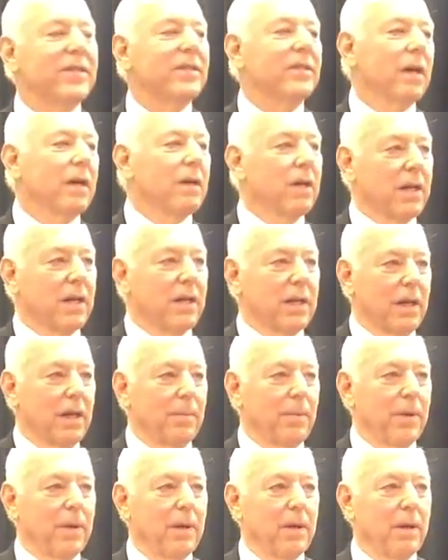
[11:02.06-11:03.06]
start a
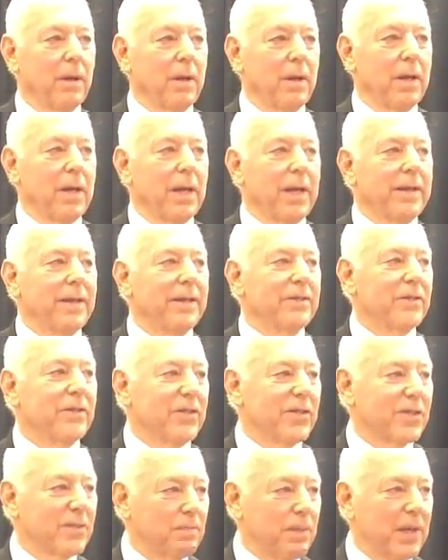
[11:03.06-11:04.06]
club, there's
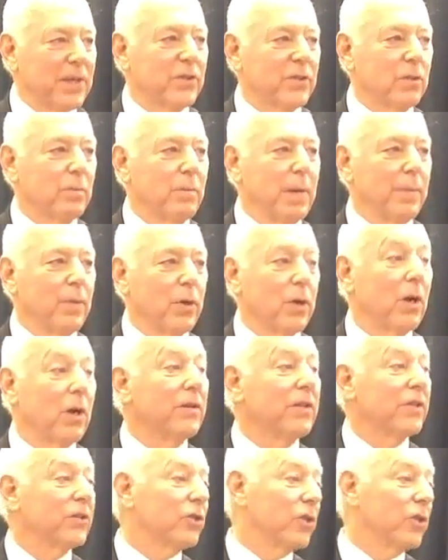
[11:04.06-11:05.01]
a special member called the